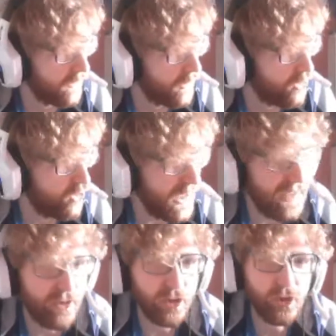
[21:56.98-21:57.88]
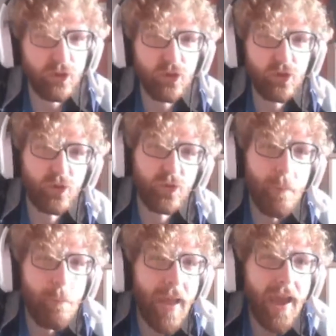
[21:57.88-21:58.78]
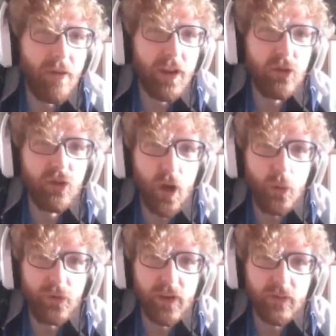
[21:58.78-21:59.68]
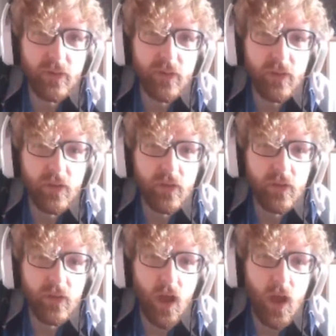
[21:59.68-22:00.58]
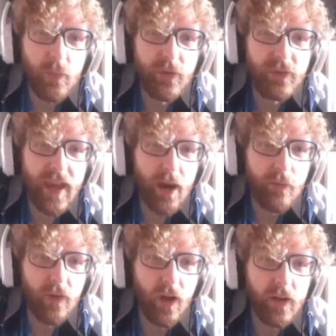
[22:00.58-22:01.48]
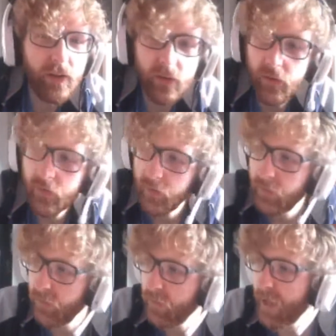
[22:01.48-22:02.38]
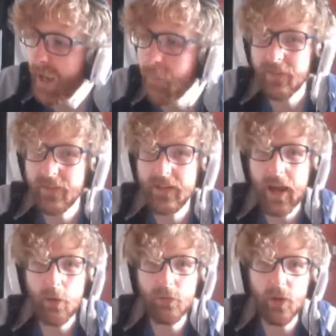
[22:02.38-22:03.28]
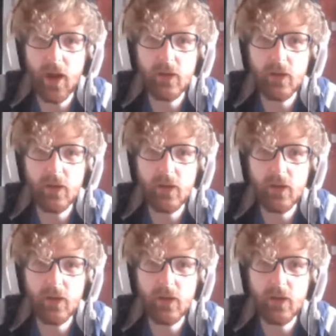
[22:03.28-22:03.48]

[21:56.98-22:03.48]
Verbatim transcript: Jesus. Mary and Joseph. I'm terrified. I'm actually terrified.